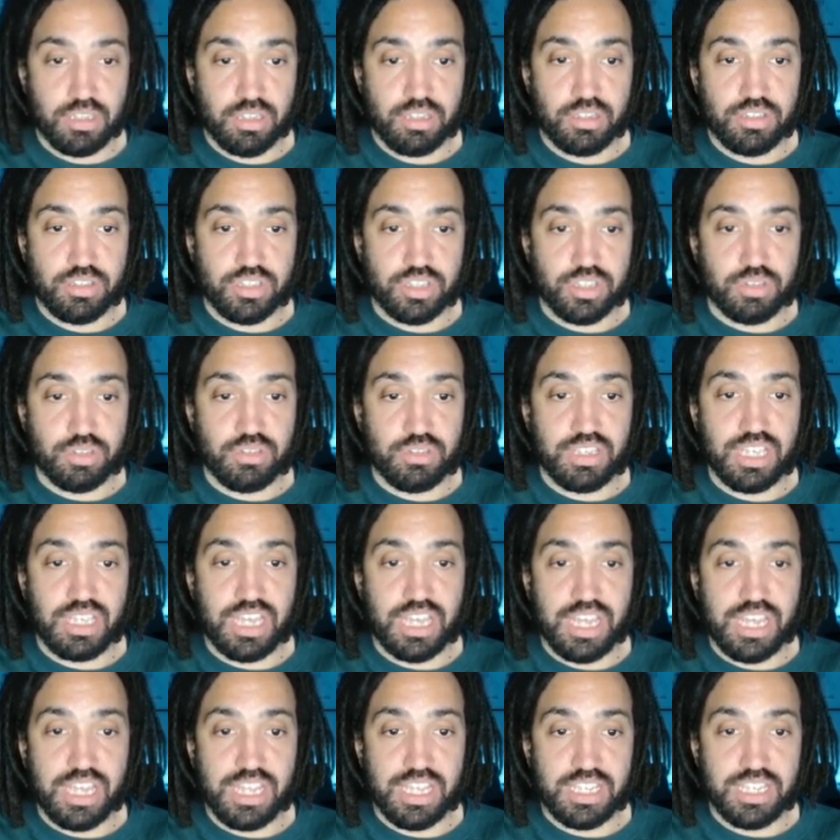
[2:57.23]
So
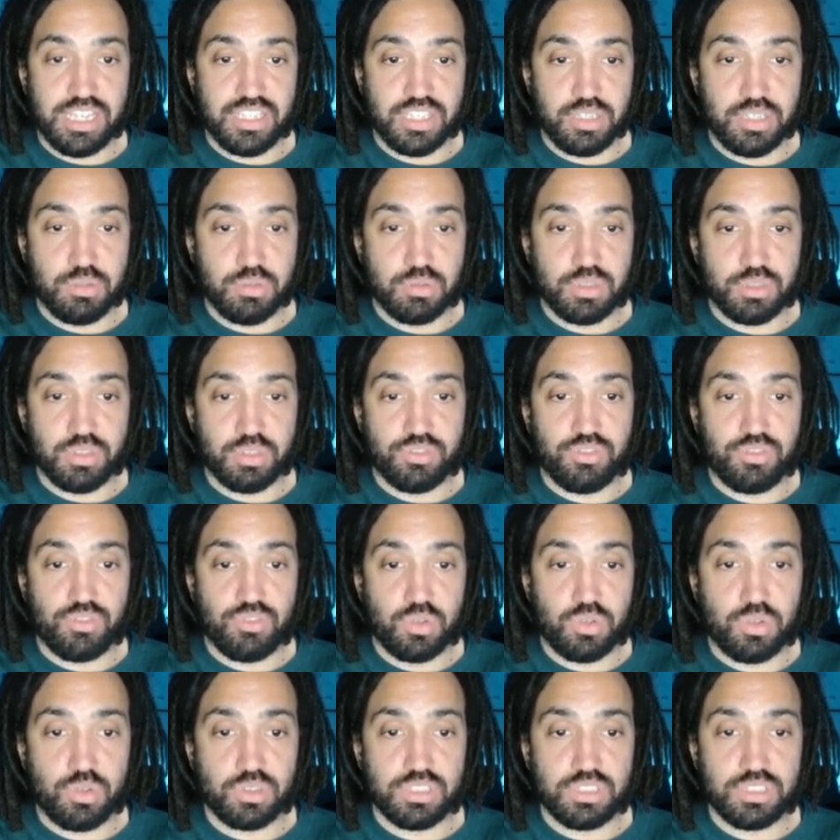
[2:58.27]
k is equal to 4